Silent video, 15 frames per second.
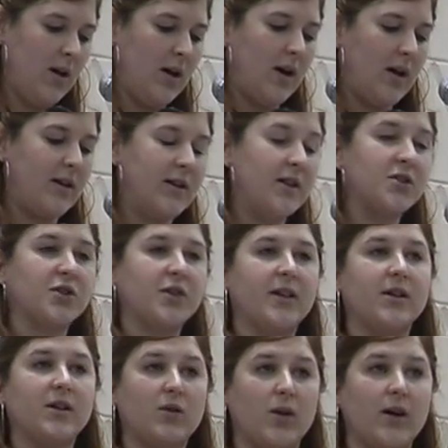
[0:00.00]
Initially,
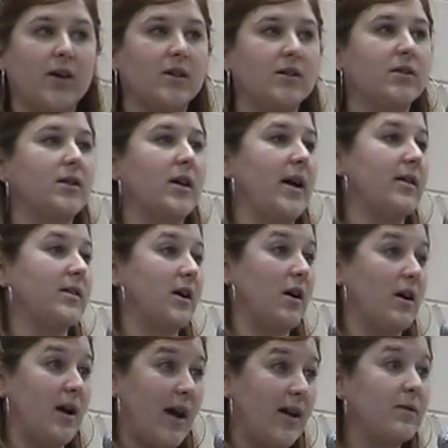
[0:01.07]
the lawyers, as
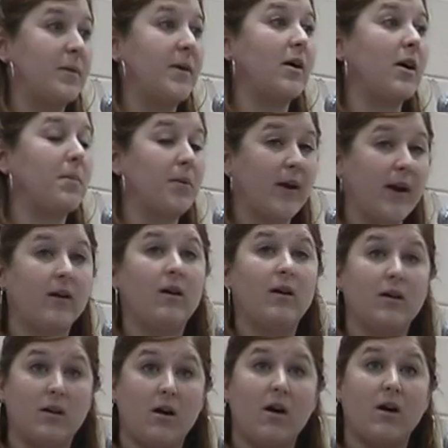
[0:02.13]
has been our plan
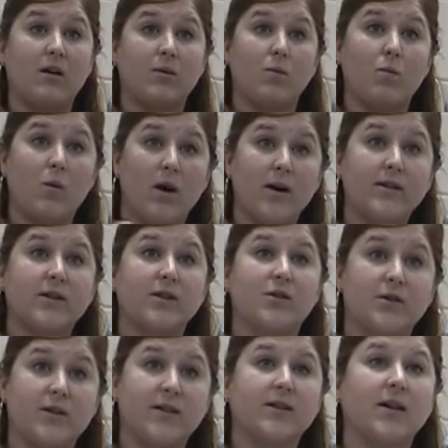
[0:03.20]
all along, want to
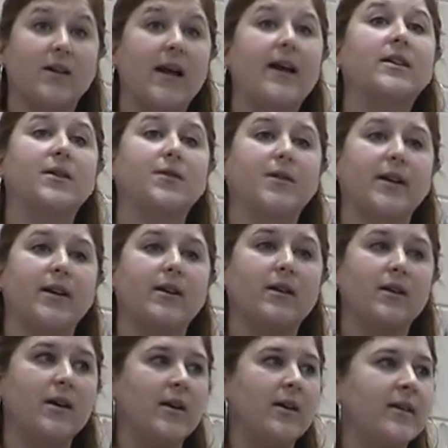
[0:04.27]
do this collectively.
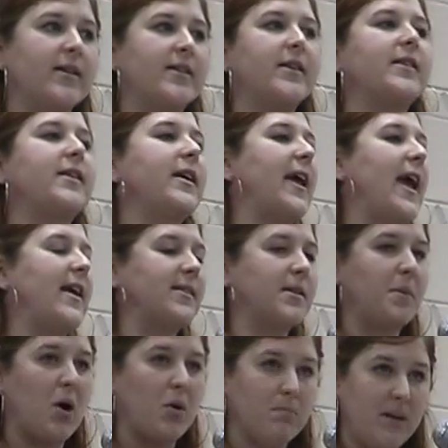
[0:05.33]
This isn't a case
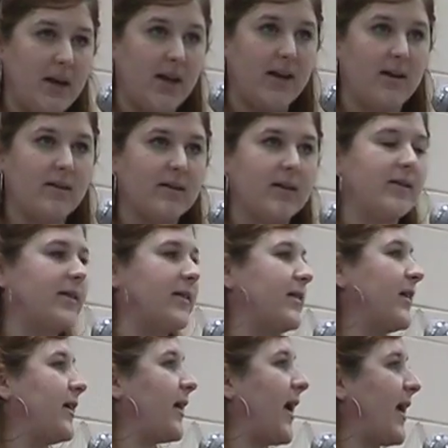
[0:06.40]
about me. This
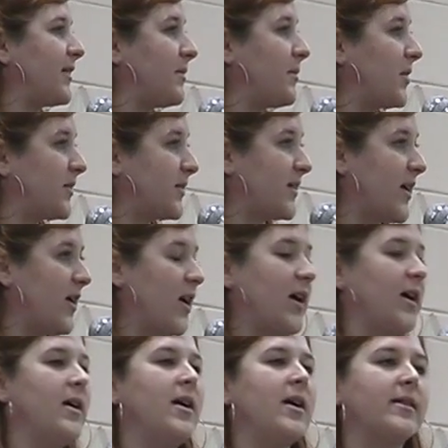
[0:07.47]
isn't a case about
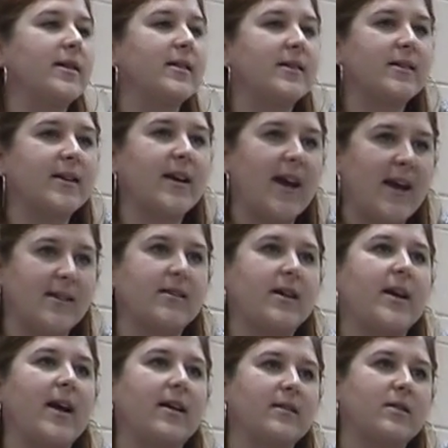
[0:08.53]
Sarah. This is a case
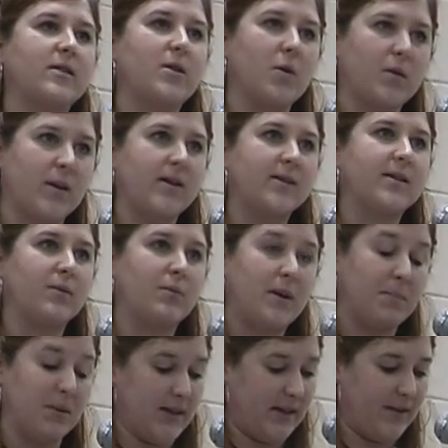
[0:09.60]
against the things that we
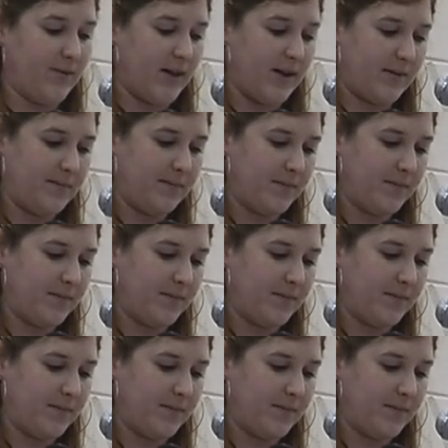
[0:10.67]
believe in.